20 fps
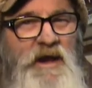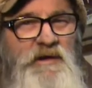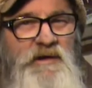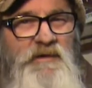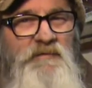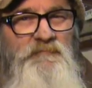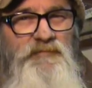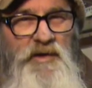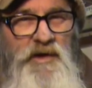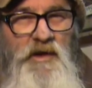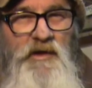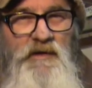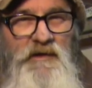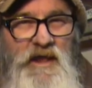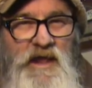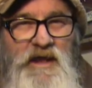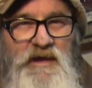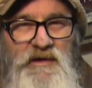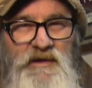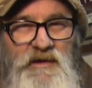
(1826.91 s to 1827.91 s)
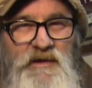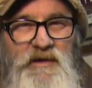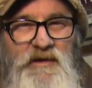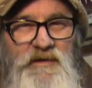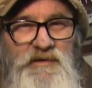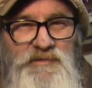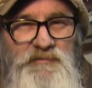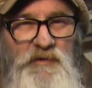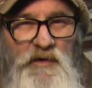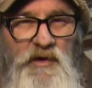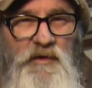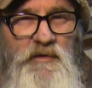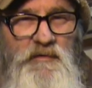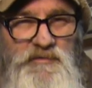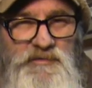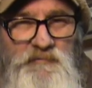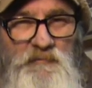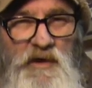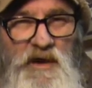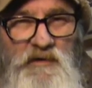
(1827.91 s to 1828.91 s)
didn't plug that in as part
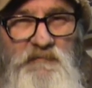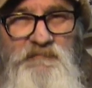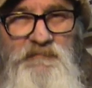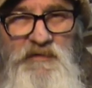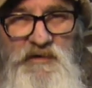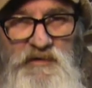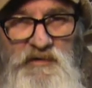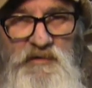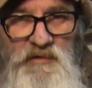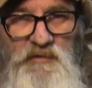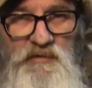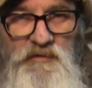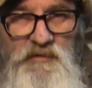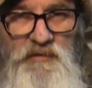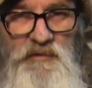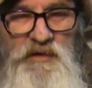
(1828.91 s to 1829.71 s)
of my video.